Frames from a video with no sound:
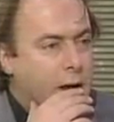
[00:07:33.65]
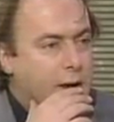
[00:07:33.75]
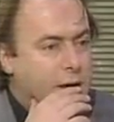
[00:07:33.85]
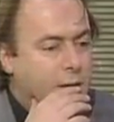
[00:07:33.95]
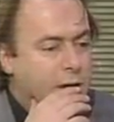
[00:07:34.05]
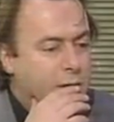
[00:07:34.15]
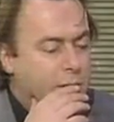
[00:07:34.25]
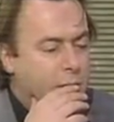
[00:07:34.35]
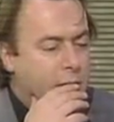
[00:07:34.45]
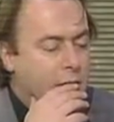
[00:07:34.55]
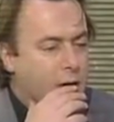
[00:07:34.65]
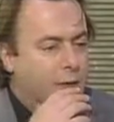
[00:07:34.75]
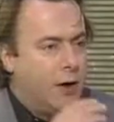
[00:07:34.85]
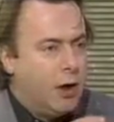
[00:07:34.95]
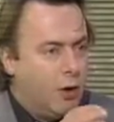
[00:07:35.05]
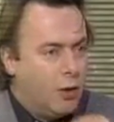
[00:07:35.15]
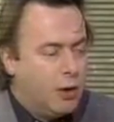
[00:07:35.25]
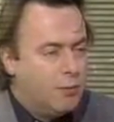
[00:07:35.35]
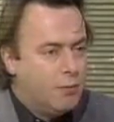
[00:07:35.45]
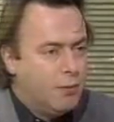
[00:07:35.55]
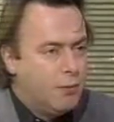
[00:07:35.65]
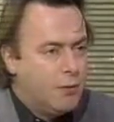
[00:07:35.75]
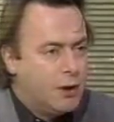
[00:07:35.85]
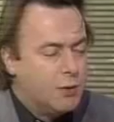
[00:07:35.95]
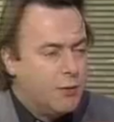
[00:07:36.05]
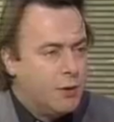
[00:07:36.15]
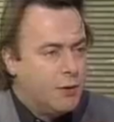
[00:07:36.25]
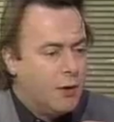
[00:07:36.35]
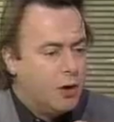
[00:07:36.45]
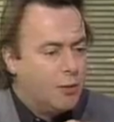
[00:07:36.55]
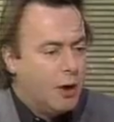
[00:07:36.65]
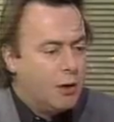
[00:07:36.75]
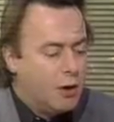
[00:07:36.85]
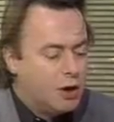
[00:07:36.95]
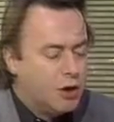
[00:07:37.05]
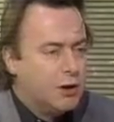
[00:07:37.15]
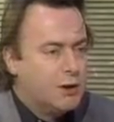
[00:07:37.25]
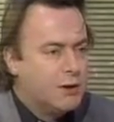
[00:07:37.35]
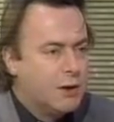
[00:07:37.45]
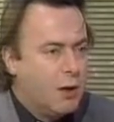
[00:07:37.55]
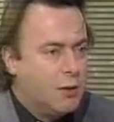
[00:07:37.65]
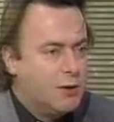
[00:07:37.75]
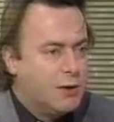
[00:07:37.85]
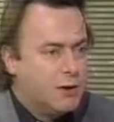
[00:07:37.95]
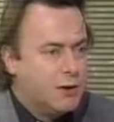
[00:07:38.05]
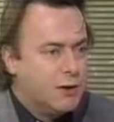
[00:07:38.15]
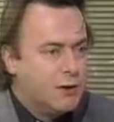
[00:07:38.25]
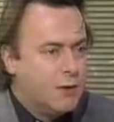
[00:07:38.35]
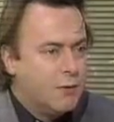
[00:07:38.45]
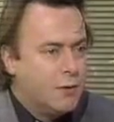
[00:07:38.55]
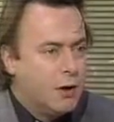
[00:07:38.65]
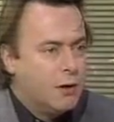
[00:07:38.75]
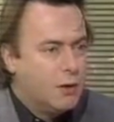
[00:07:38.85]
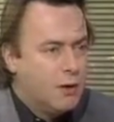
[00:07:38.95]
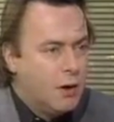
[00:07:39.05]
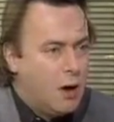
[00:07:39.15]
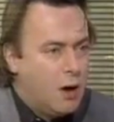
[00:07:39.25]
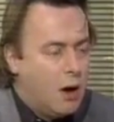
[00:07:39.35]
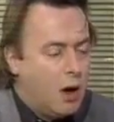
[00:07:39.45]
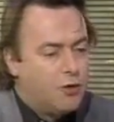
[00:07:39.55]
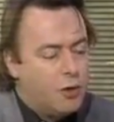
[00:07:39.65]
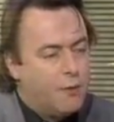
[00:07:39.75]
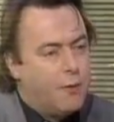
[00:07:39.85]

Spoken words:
it somehow has been made out. The very lurid things we've been told about crushing the skull with scissors and so forth aren't true.